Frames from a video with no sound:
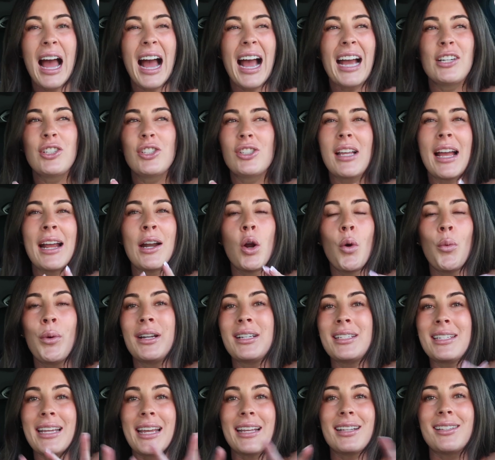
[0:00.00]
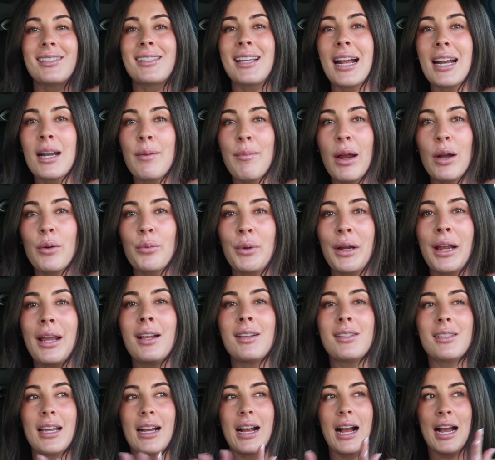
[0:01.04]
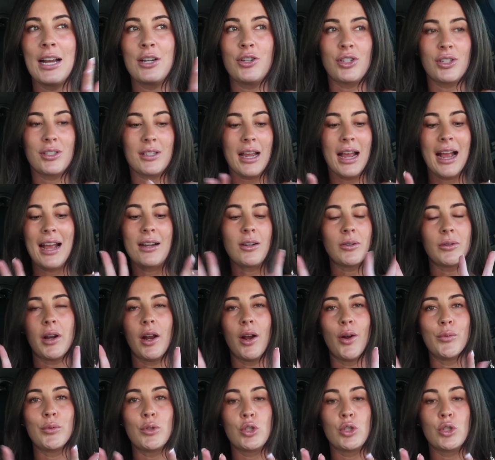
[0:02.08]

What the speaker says: I don't want it to get inside of my rings. Like I don't know.